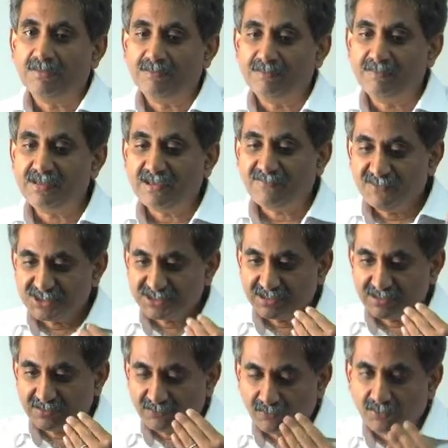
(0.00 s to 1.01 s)
be
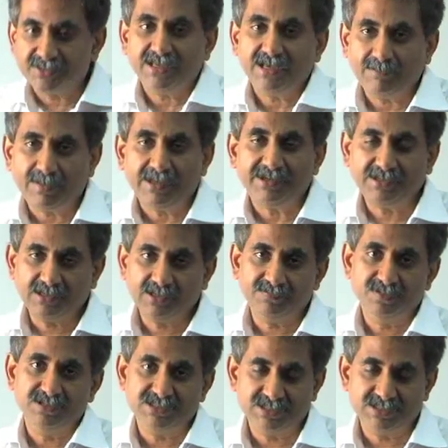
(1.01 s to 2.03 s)
efficient for their particular
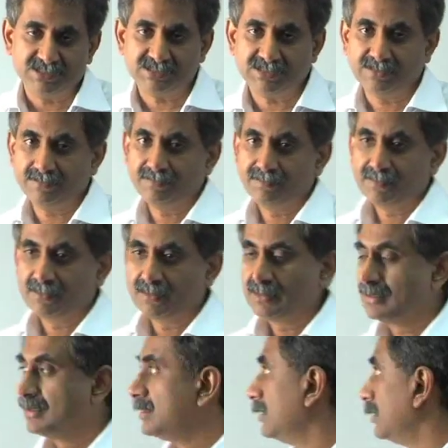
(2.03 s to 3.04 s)
business.
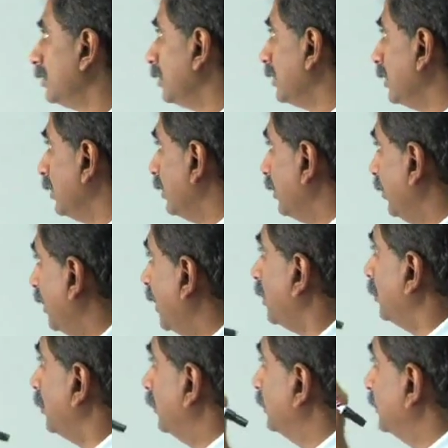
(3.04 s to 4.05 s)
Now